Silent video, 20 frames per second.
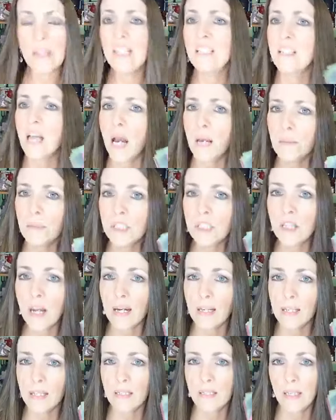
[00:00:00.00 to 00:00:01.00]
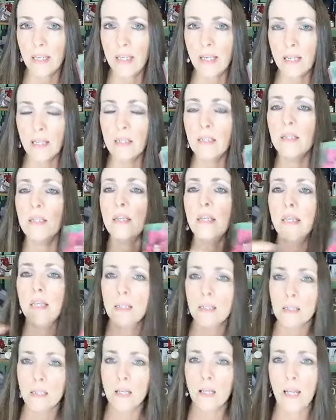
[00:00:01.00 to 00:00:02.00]
Timeless Tidings kit
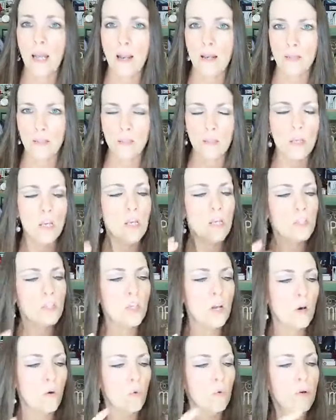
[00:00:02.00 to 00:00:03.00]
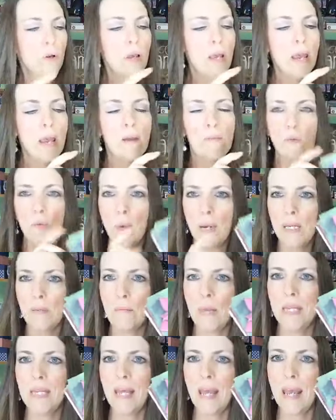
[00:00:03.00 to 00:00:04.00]
in the class. So everybody
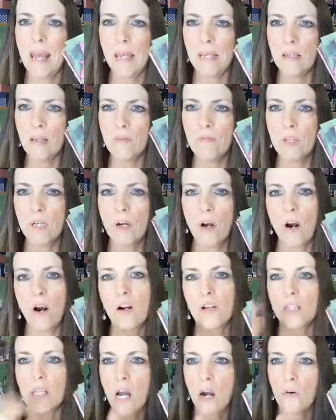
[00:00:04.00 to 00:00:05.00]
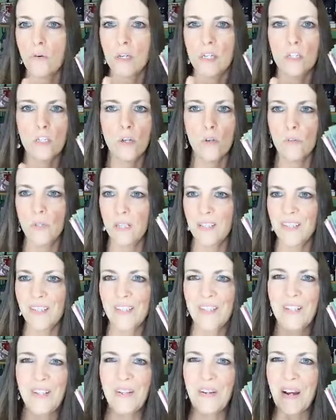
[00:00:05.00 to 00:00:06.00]
made 8 of the cards. I already showed these
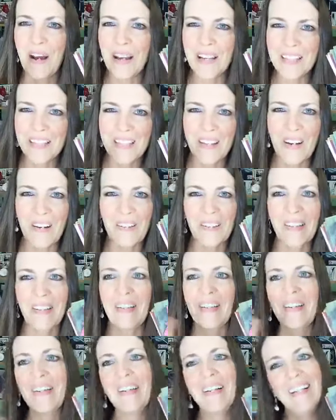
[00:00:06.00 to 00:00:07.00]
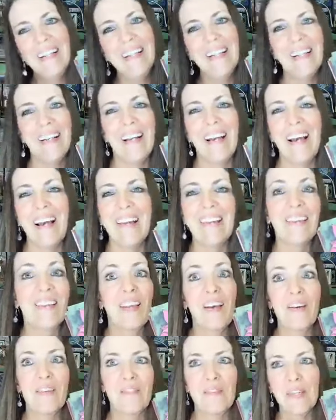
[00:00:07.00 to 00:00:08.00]
to you guys earlier. I
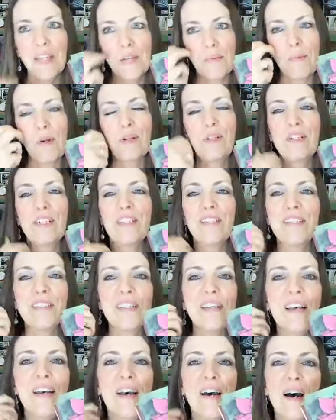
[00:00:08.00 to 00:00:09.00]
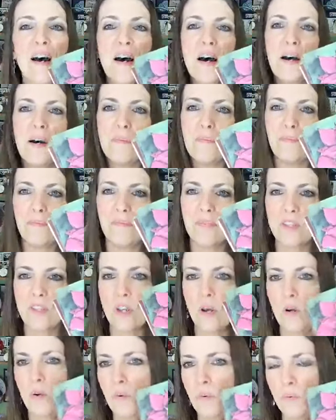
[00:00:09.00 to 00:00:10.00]
love the emojis.
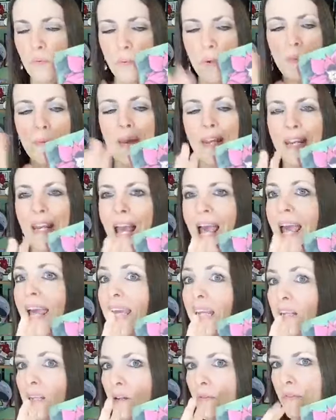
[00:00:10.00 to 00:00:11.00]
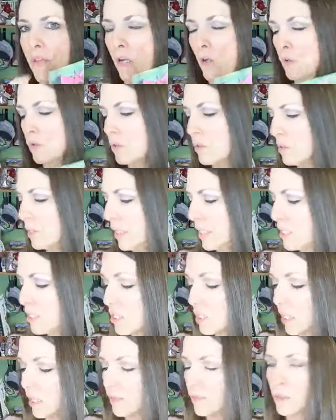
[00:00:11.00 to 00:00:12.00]
So we made 8 of those
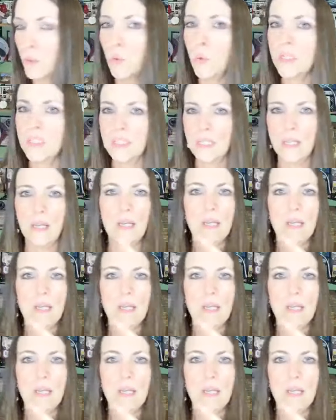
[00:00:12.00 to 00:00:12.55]
instead of 20.